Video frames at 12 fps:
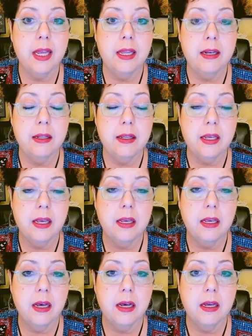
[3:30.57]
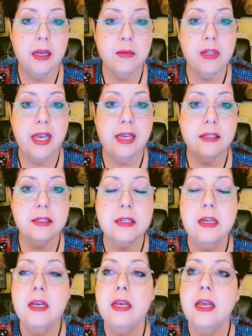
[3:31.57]
in the
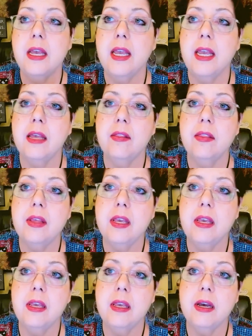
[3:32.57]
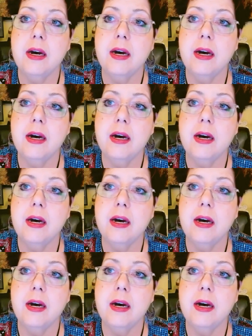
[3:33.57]
Himalayas, in the,